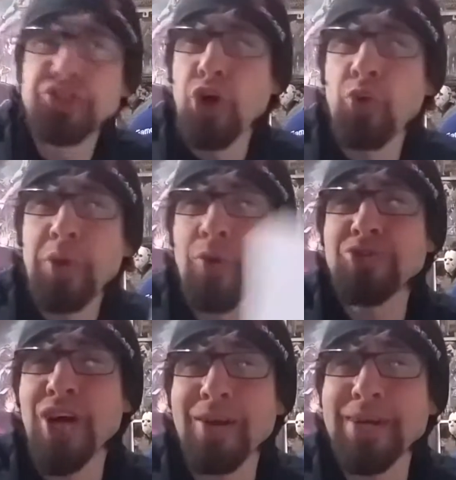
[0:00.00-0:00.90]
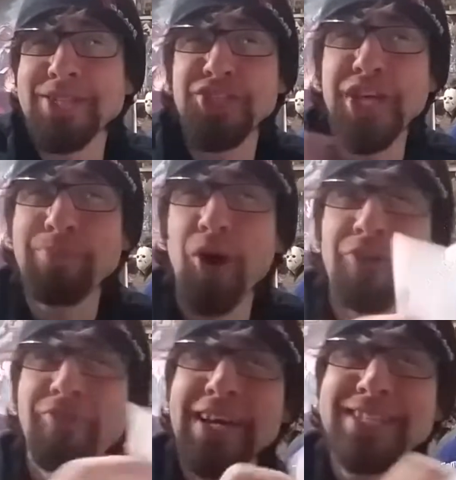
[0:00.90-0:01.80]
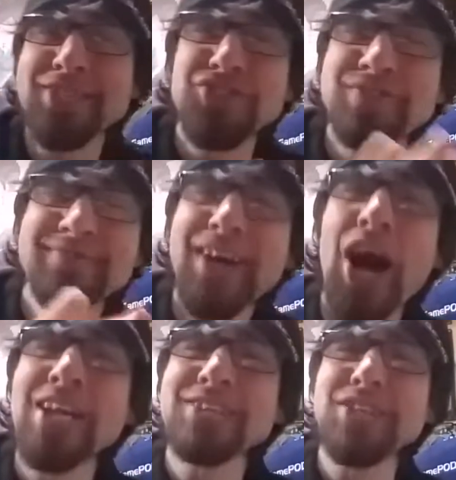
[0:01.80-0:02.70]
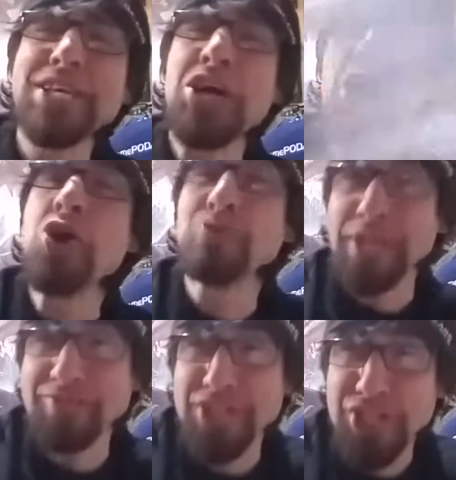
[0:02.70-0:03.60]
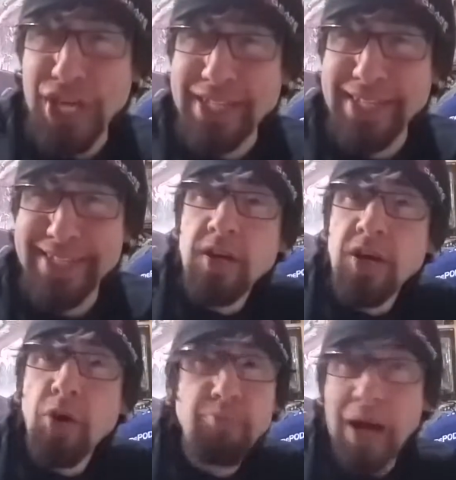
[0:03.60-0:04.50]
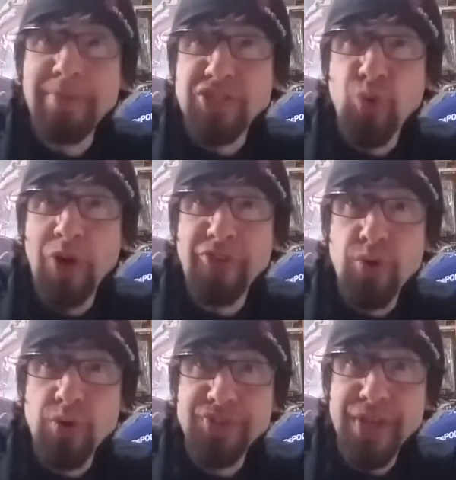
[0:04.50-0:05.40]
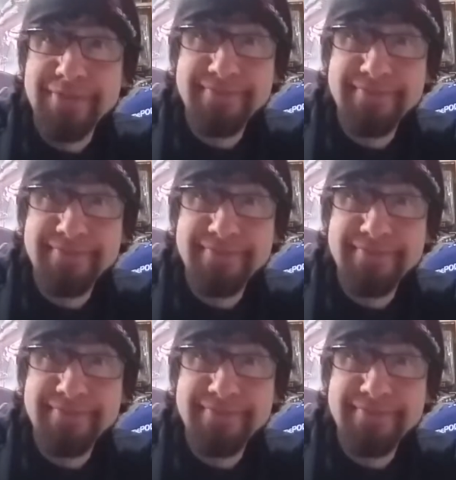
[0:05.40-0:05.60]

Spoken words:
So we won't talk about the Jake Paul fight, because honestly, who gives a shit? Probably 12-year-olds.